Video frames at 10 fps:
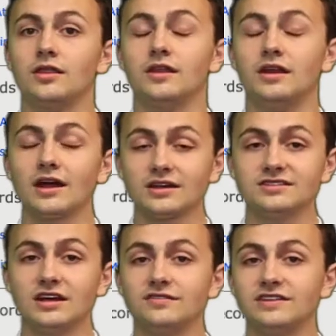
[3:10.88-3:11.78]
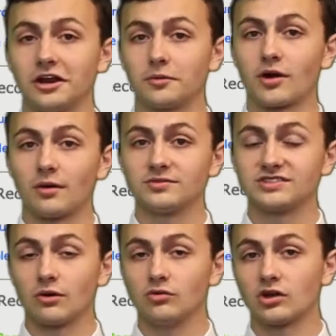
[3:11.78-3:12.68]
The next set of data problems
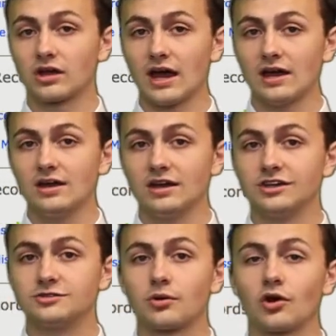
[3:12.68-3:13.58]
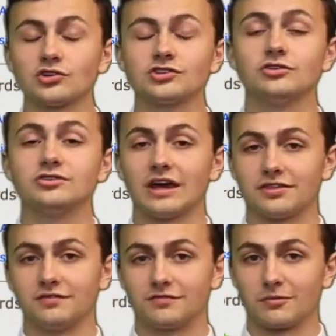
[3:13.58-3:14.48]
that we'll look at is personal death
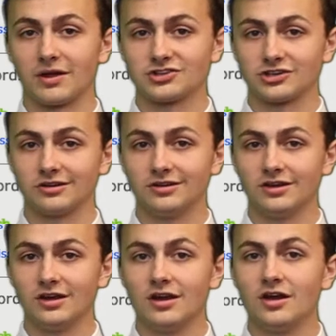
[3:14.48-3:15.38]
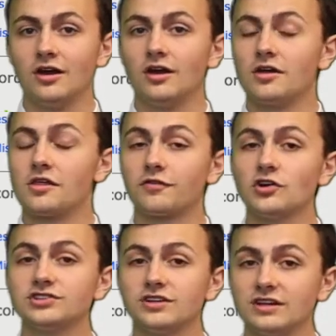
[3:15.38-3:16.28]
information. The
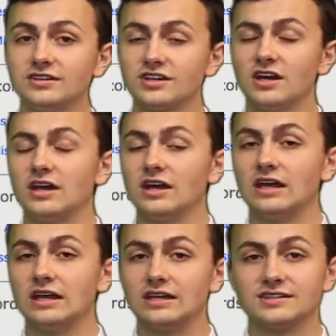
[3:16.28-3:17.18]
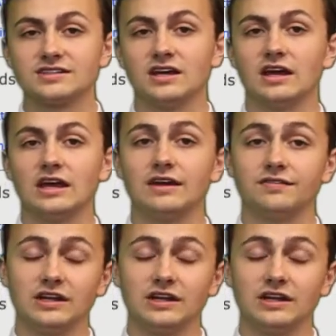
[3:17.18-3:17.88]
first of these is if an